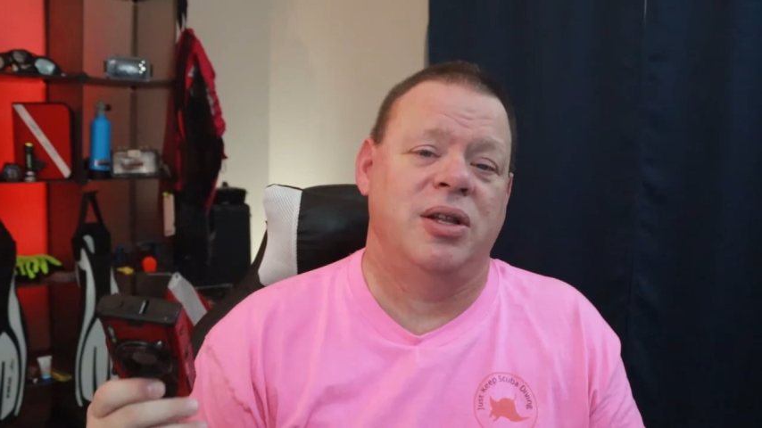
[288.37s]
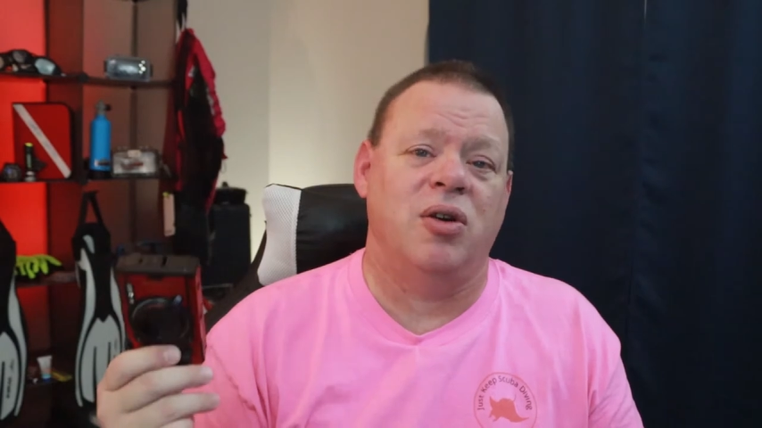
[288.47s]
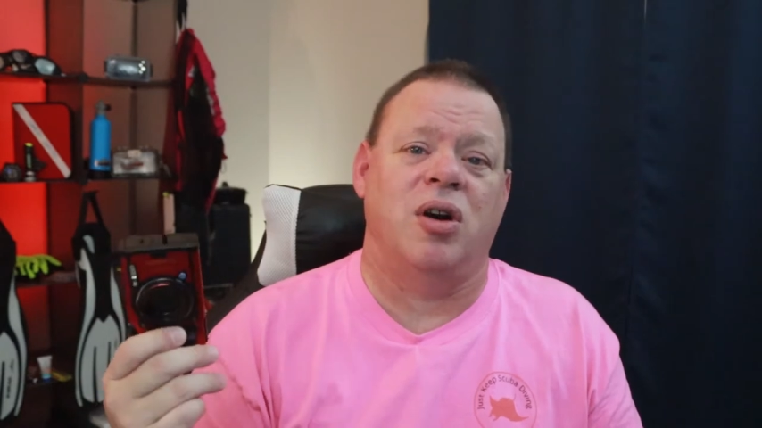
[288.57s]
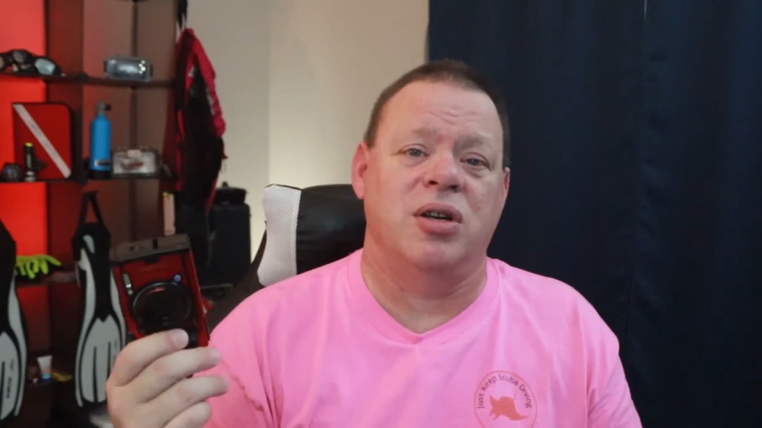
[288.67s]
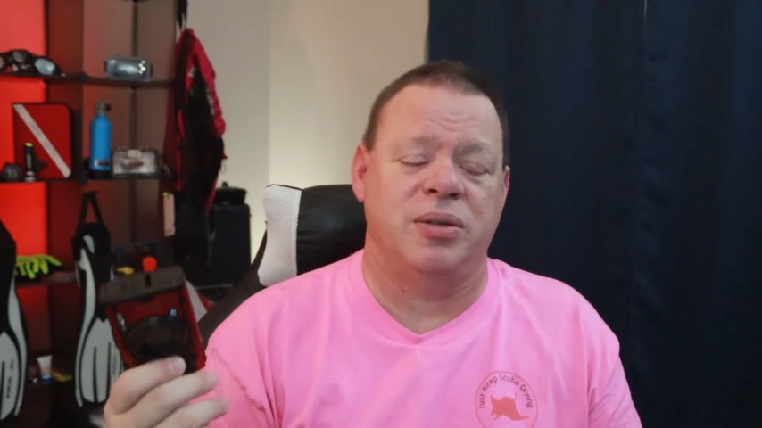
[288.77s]

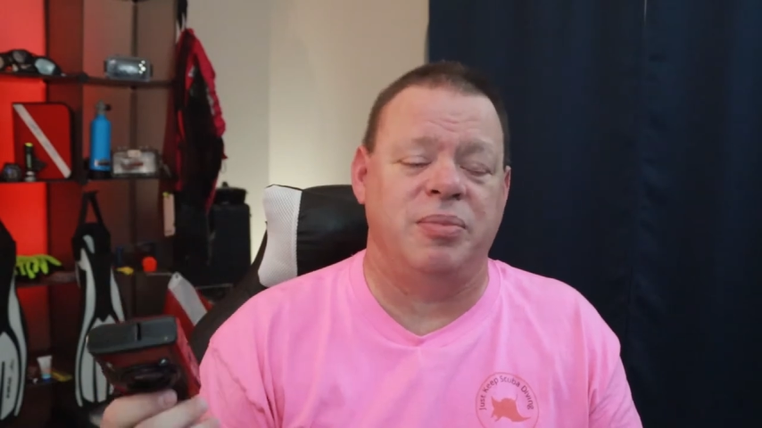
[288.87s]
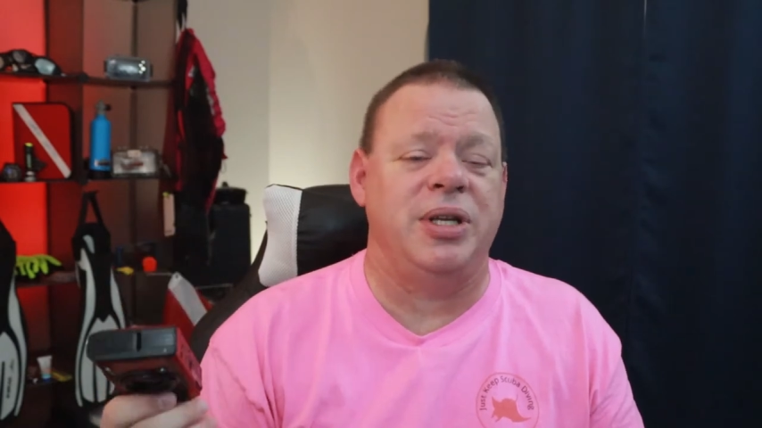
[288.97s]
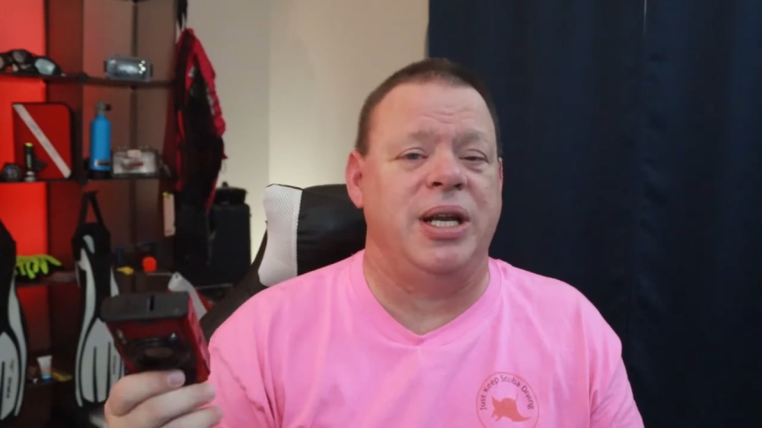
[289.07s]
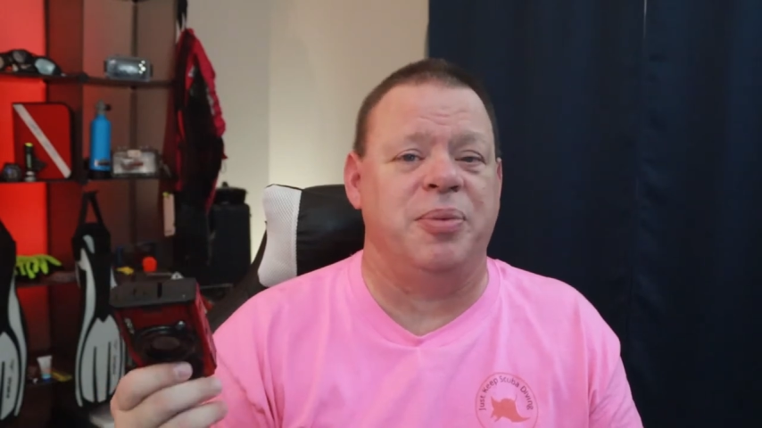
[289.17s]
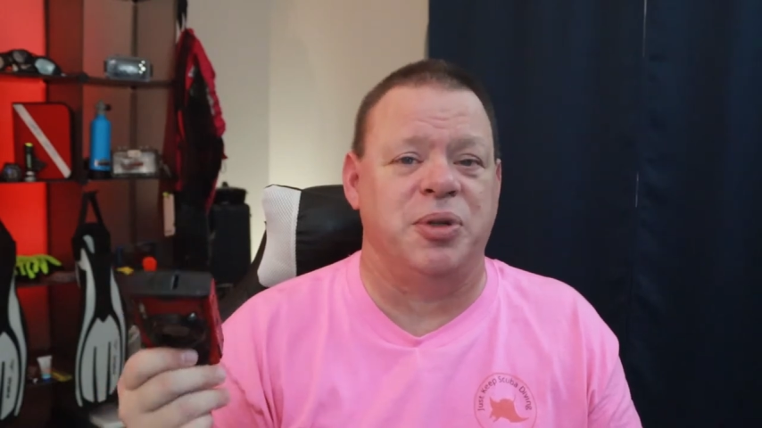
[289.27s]
There are some
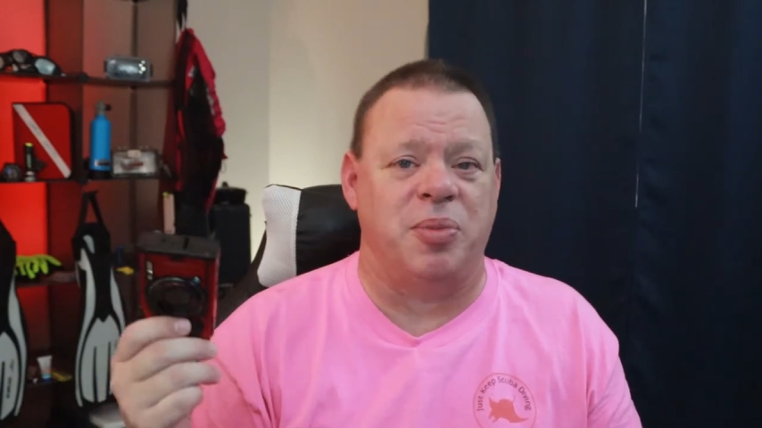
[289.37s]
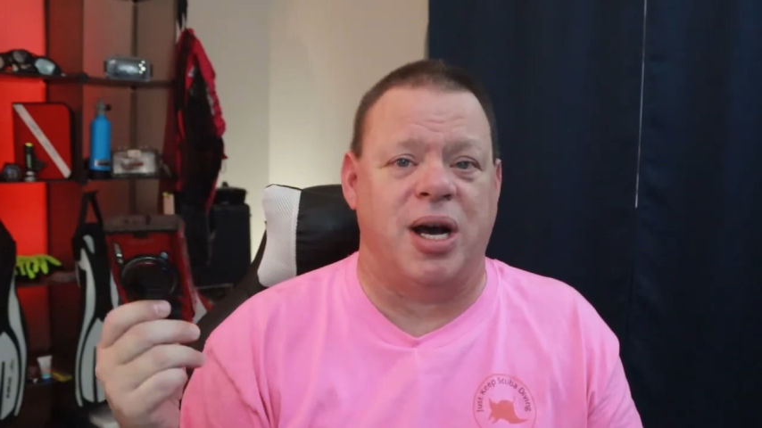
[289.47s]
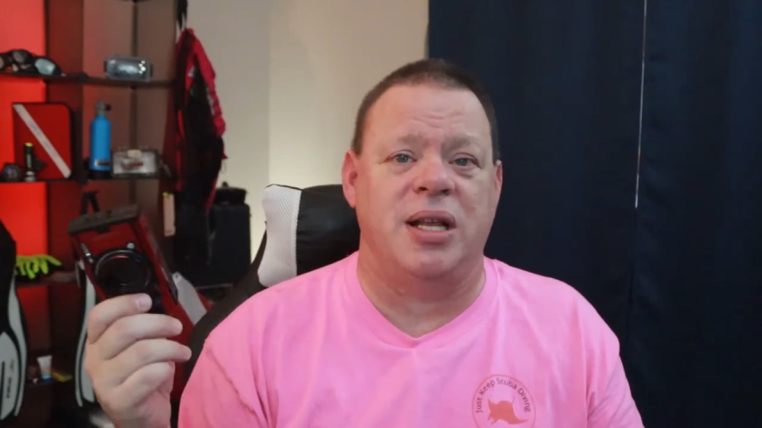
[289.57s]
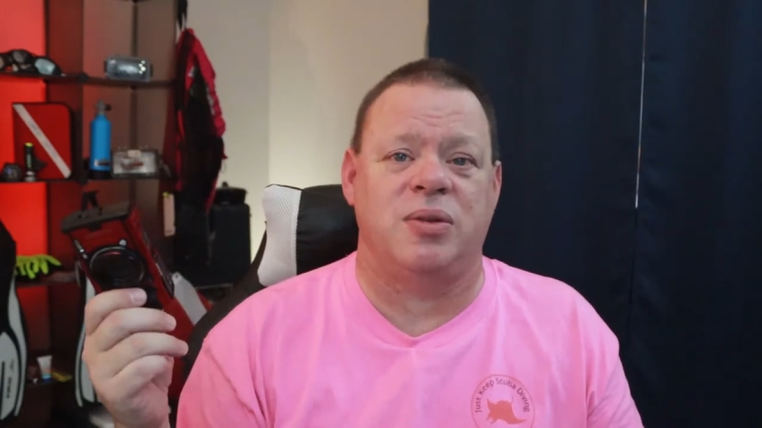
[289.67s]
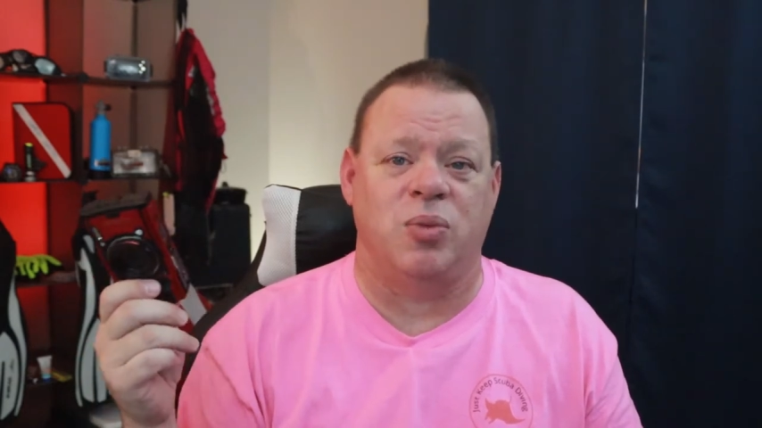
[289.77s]
deeper spots,